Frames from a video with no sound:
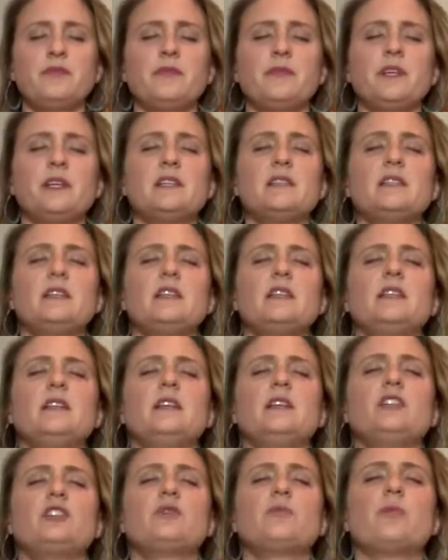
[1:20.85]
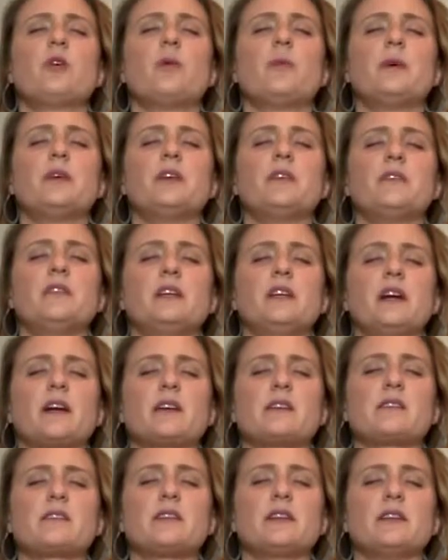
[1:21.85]
and each moment of the
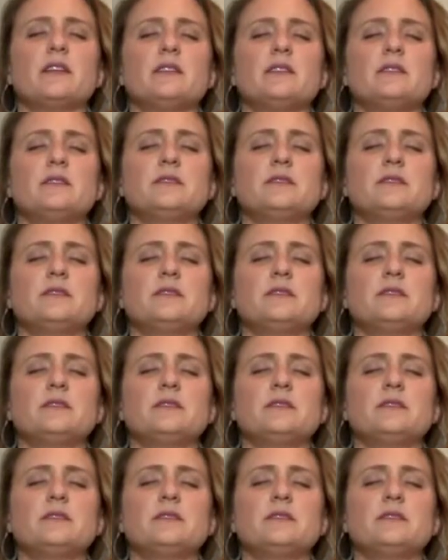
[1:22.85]
exhale.